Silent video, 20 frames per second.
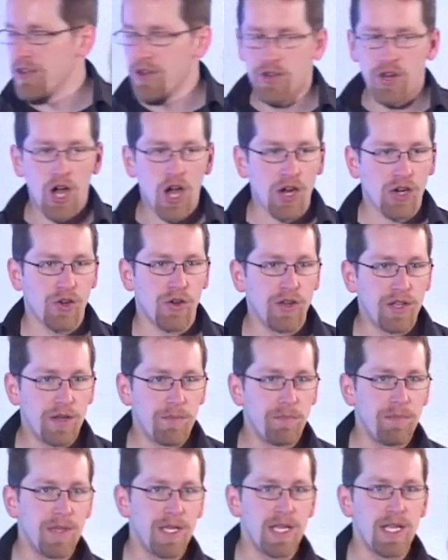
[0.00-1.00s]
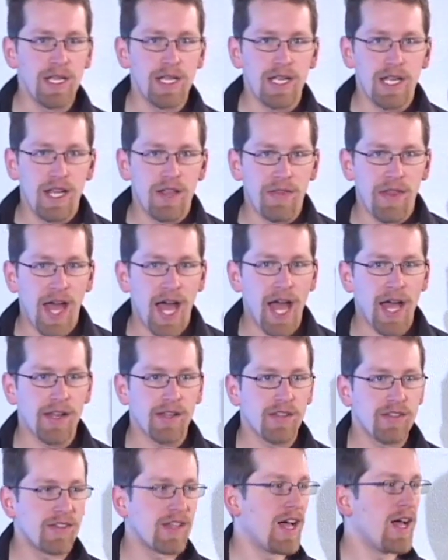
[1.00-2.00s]
they're not going to be in
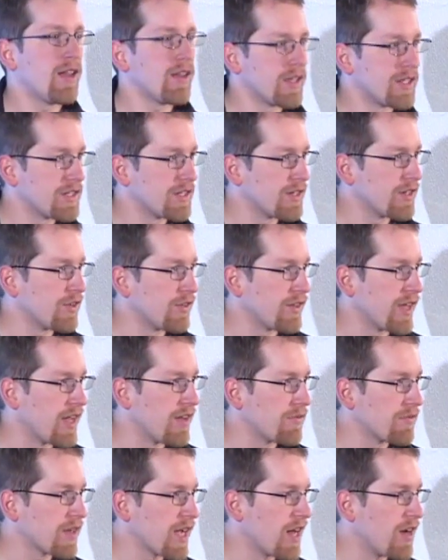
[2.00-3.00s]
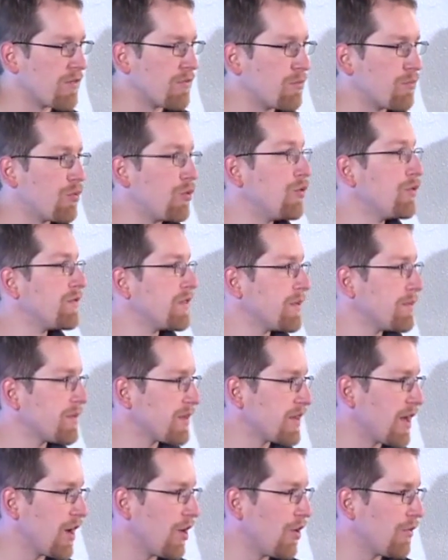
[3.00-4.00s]
that cell until they've kind of proved
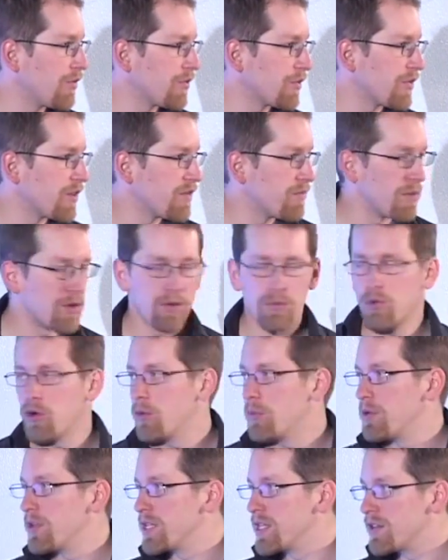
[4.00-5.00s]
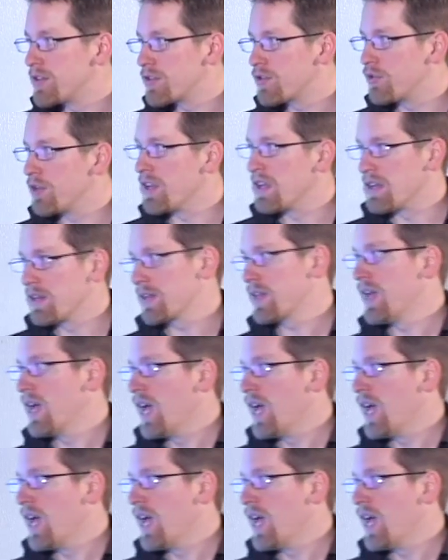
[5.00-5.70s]
themselves or they've been appropriately screened.